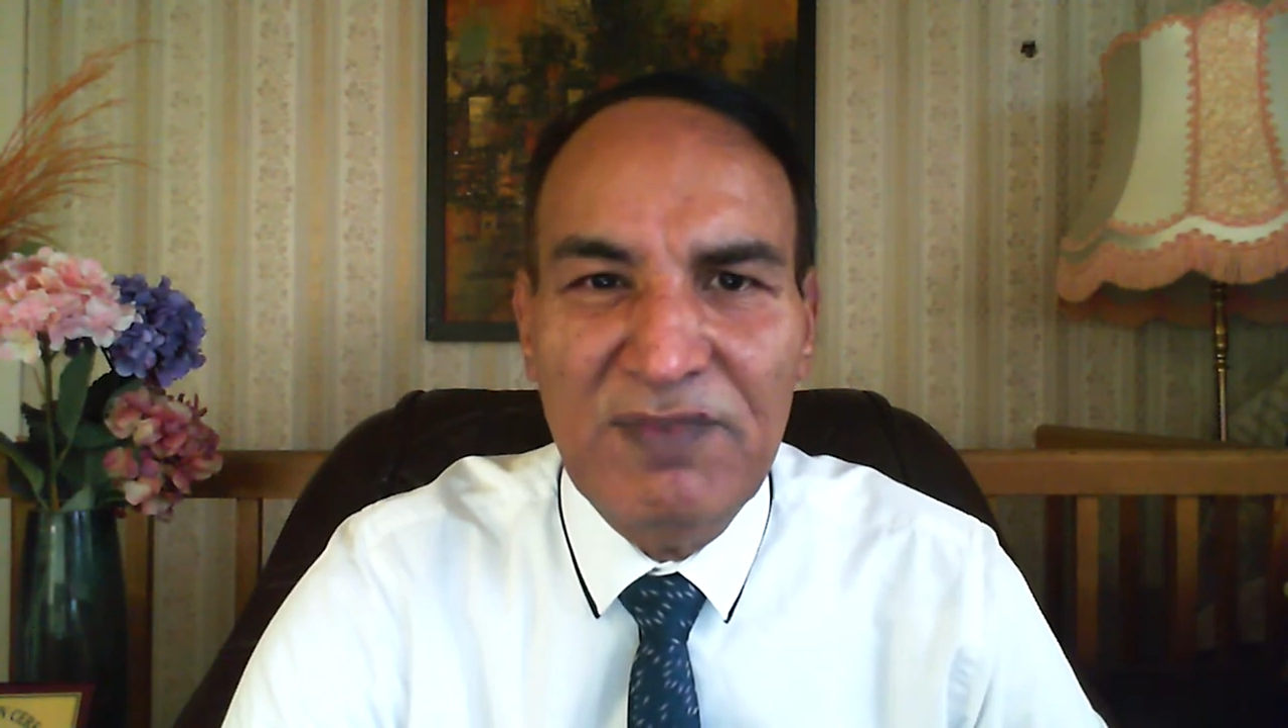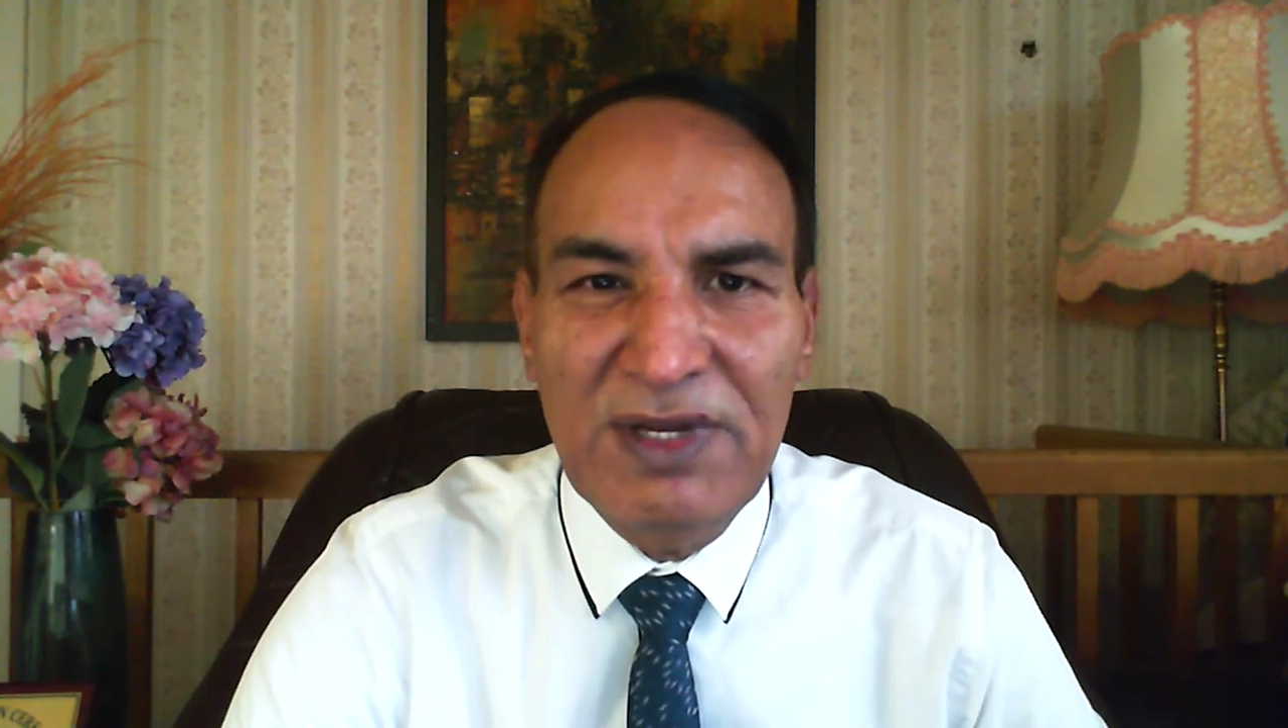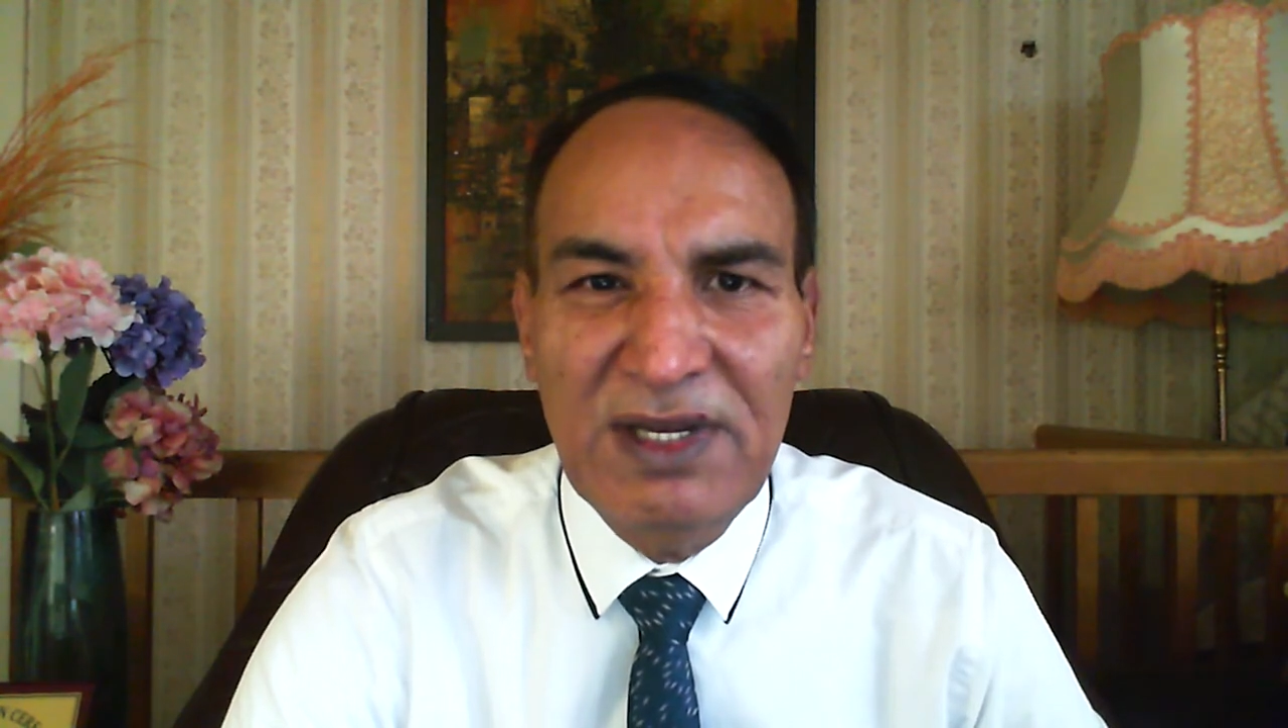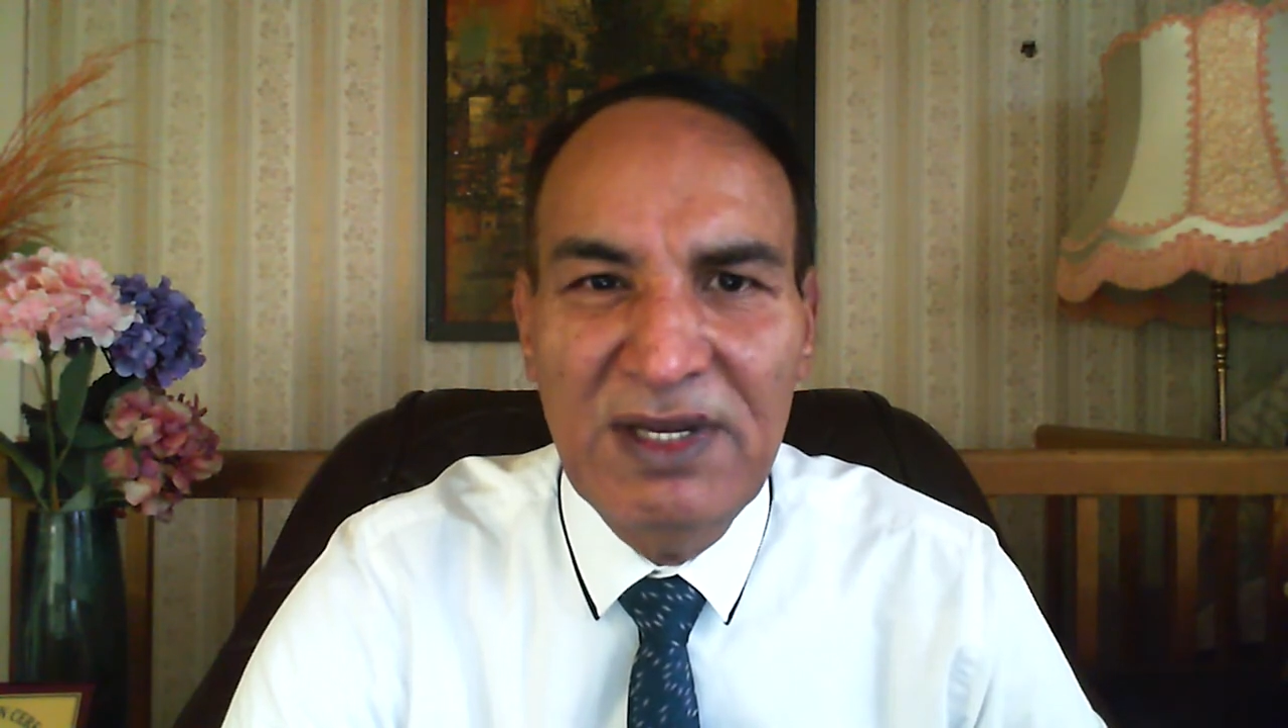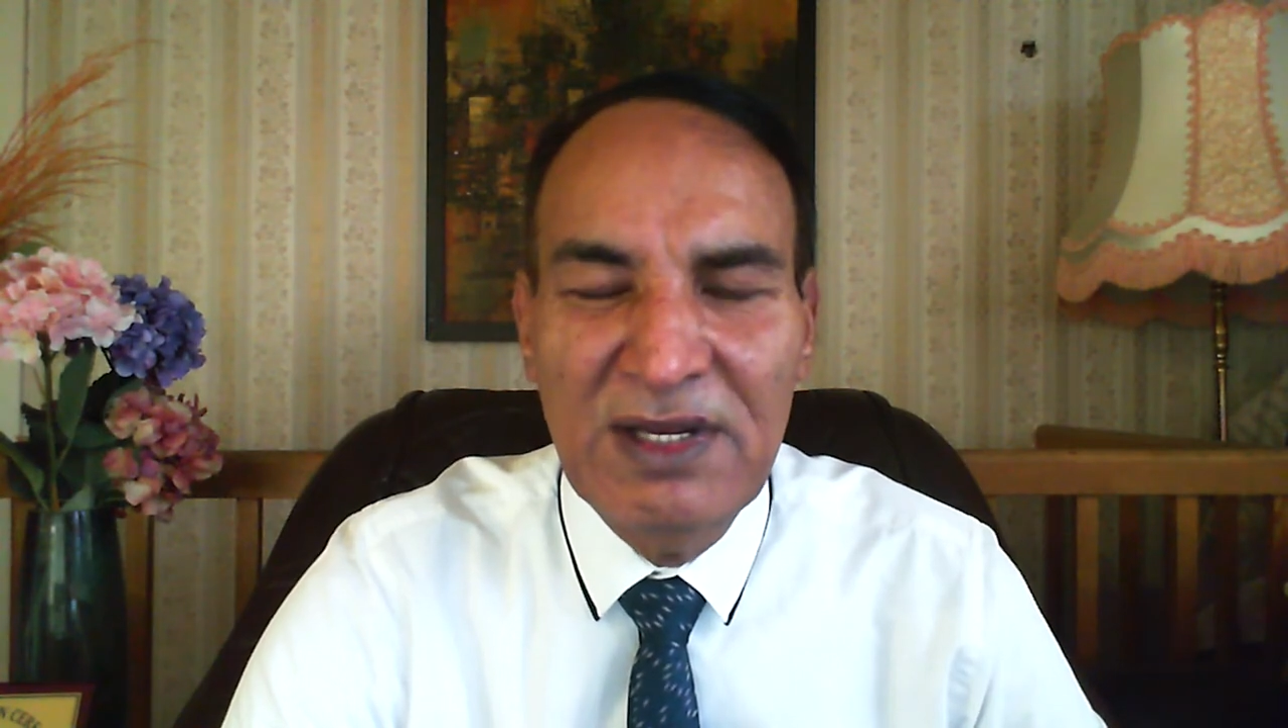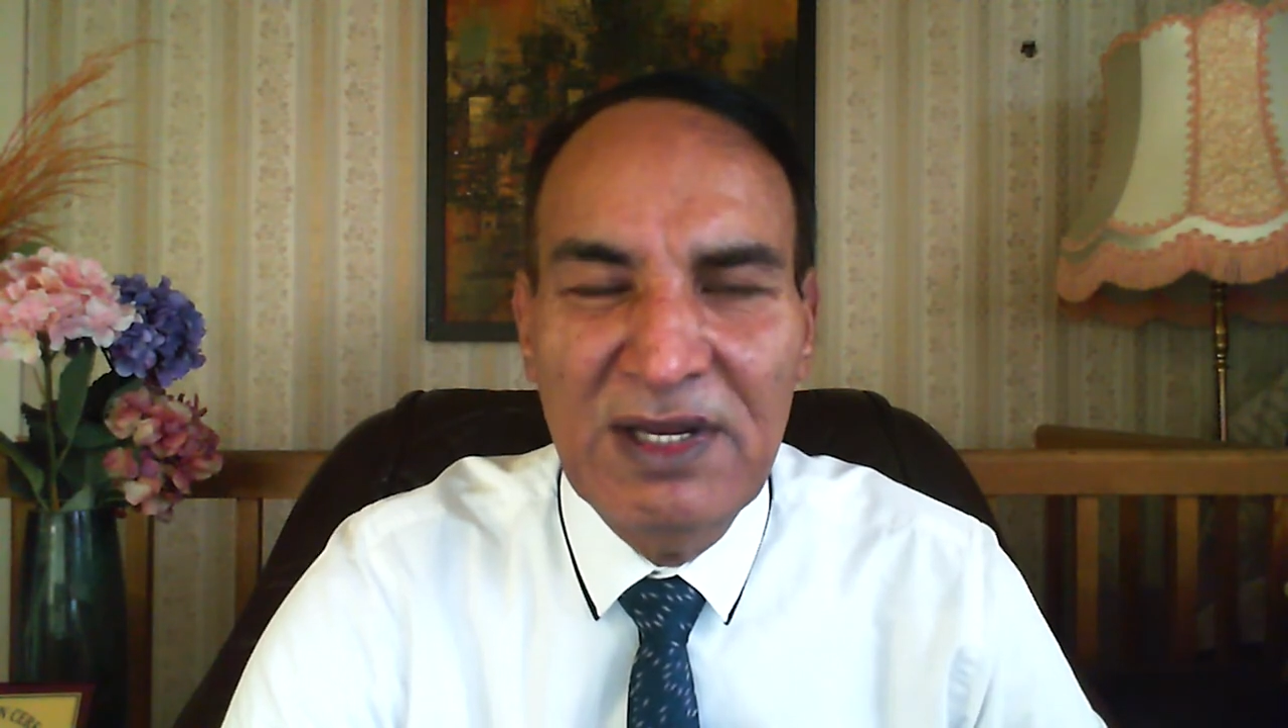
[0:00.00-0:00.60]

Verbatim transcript: be